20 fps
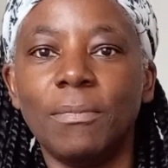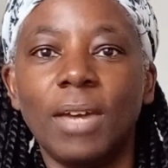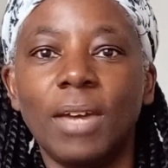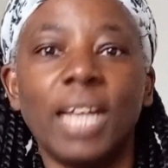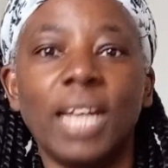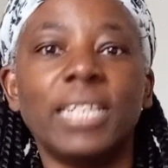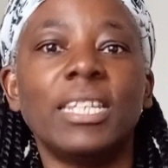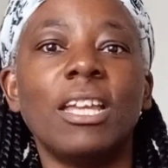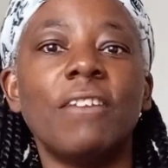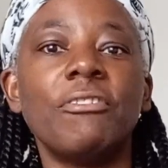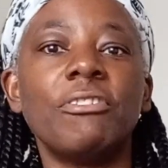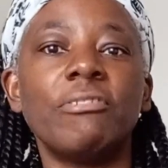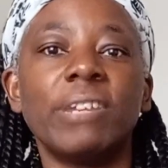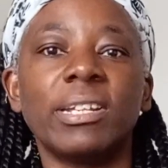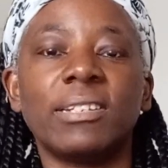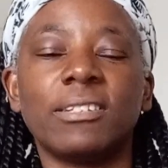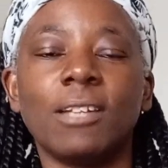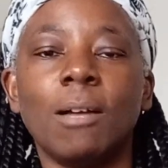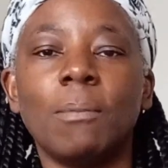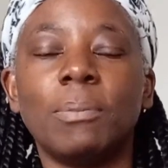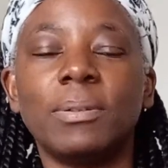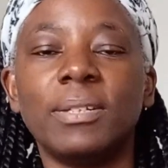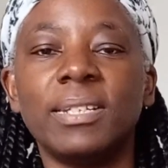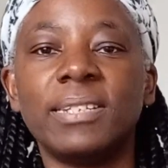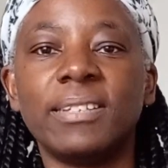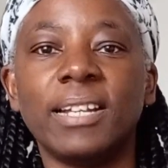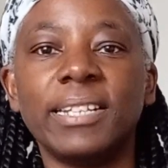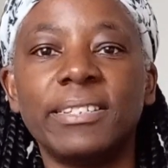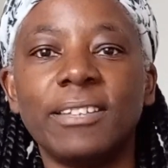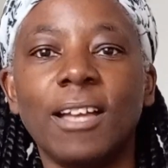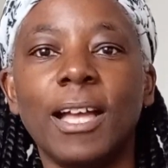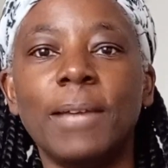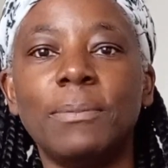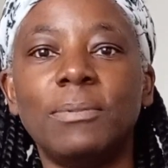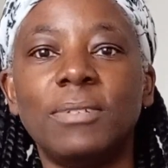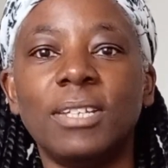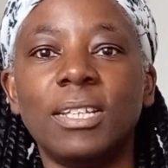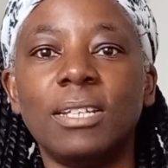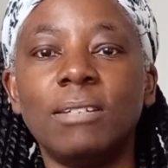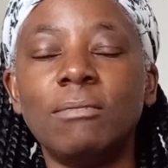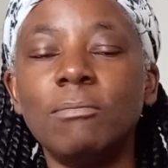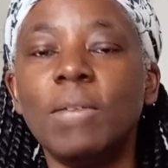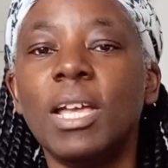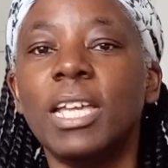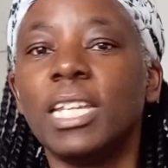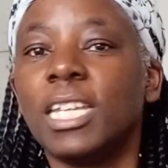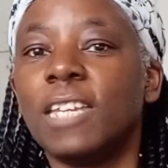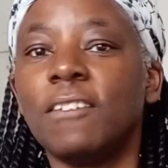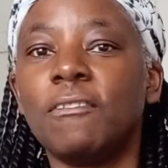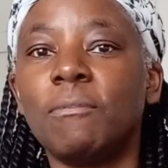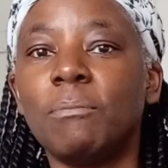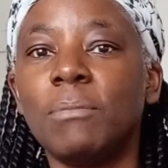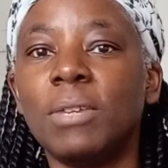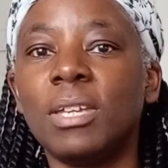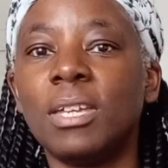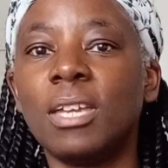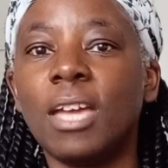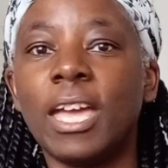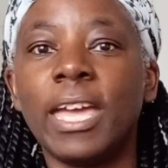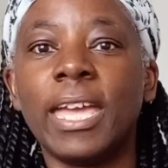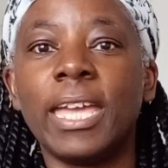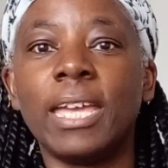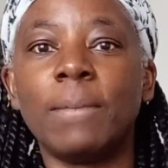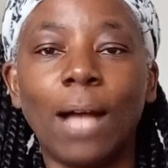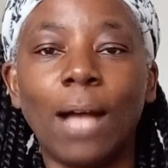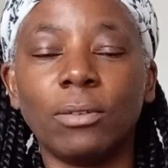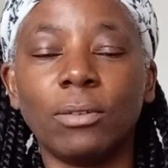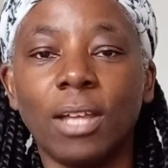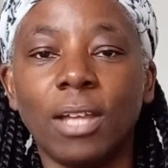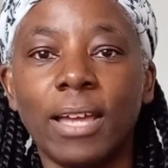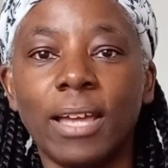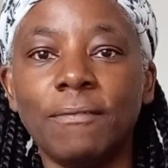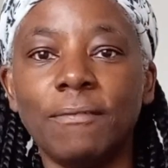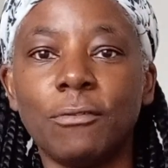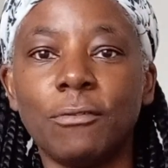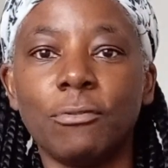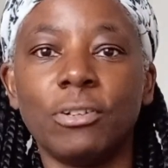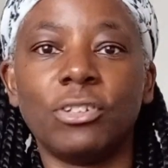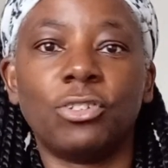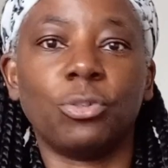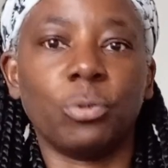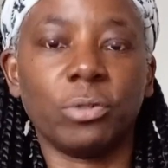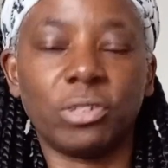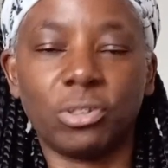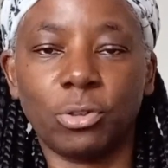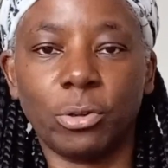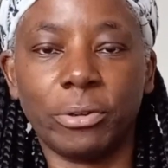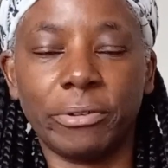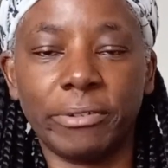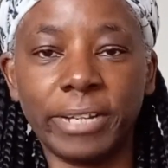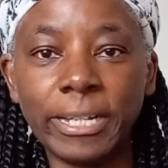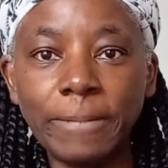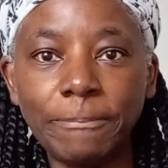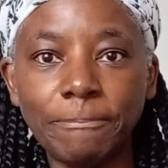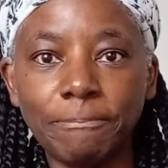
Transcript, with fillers: Another example is I typed in, give me an outline for a short story.